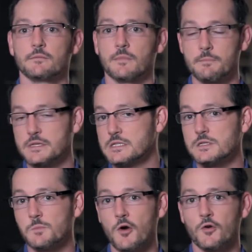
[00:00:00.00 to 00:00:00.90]
My
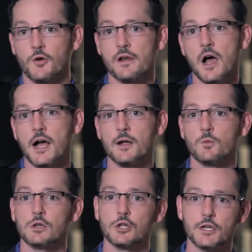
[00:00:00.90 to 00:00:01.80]
business partner and I
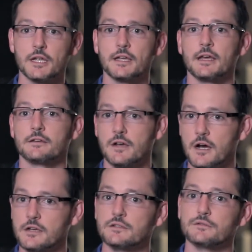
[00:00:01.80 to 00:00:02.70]
were looking and
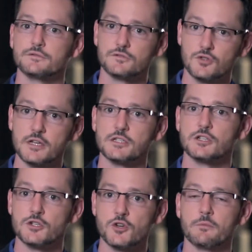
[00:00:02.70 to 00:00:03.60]
kind of trying to
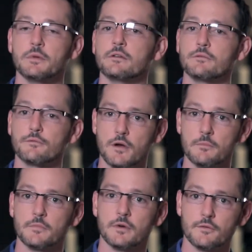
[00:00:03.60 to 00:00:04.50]
determine from
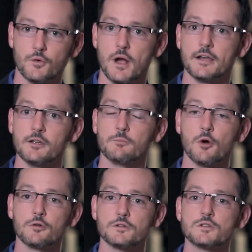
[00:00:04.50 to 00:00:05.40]
a variety of
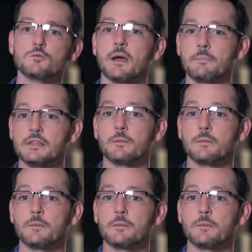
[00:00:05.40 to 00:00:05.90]
brokers who might be